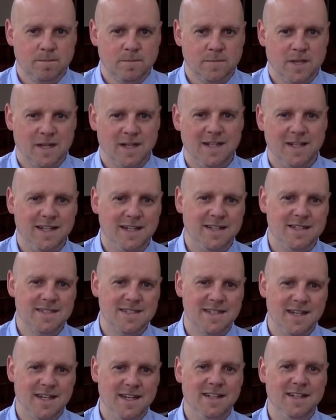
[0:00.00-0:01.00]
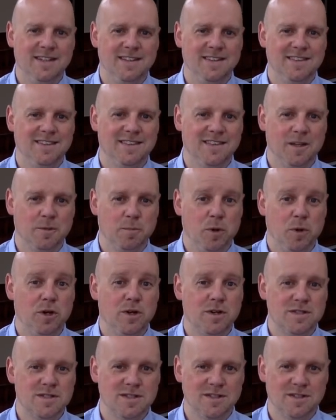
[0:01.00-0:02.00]
And it is in the
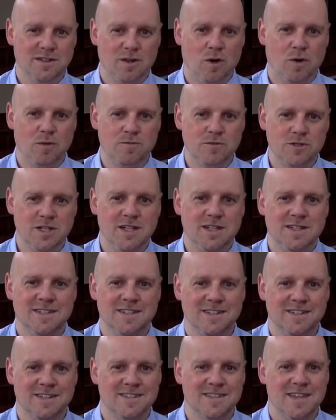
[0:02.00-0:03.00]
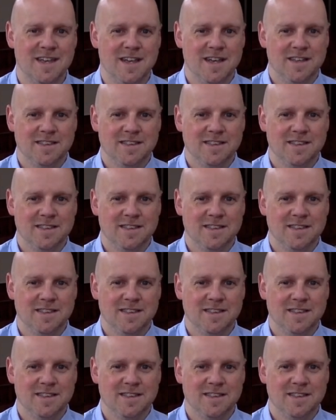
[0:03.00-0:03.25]
person of Jesus